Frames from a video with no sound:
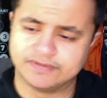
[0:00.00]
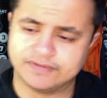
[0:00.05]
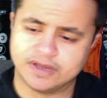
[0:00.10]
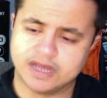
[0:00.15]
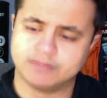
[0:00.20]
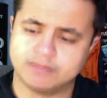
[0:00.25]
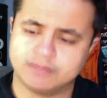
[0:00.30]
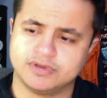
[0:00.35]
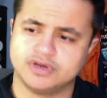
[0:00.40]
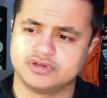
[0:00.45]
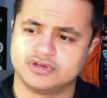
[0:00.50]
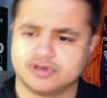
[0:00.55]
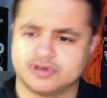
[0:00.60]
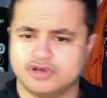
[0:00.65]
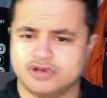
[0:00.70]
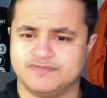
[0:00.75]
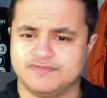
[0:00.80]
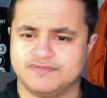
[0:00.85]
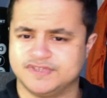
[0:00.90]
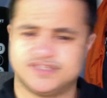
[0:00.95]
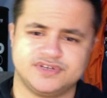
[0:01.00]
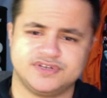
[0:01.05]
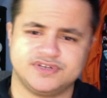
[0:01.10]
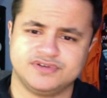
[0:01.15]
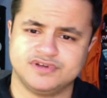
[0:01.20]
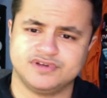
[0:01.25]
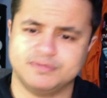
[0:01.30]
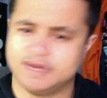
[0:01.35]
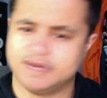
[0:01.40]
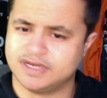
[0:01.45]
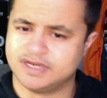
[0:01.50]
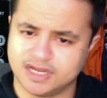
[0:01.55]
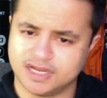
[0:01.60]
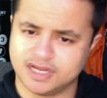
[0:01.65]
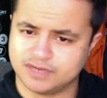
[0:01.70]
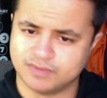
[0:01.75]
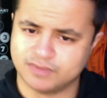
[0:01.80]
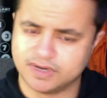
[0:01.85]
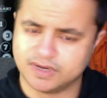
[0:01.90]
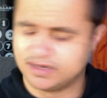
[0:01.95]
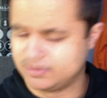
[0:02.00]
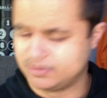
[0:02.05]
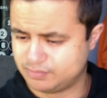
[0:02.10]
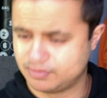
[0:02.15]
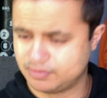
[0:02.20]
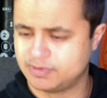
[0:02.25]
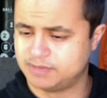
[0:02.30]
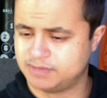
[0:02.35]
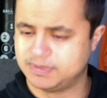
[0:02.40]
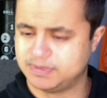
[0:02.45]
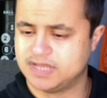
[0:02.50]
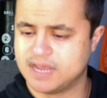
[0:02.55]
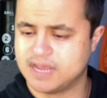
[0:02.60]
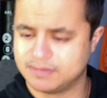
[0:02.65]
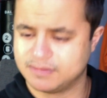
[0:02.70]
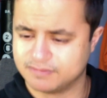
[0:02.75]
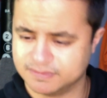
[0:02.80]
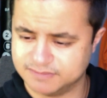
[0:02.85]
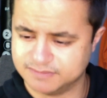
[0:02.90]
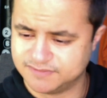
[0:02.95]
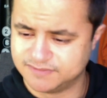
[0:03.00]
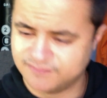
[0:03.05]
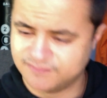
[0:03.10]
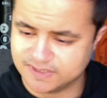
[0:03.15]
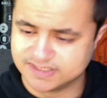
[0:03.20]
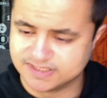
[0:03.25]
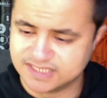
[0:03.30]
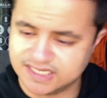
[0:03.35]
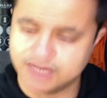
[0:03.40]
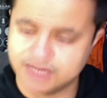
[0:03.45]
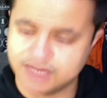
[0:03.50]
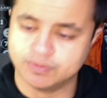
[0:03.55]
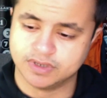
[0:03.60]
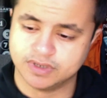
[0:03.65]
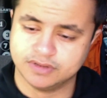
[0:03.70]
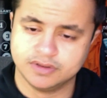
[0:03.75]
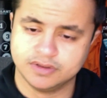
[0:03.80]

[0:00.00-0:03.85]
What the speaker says: I'm going to go with a 2-0 Man United win, and it'll probably be Amarim's first league win,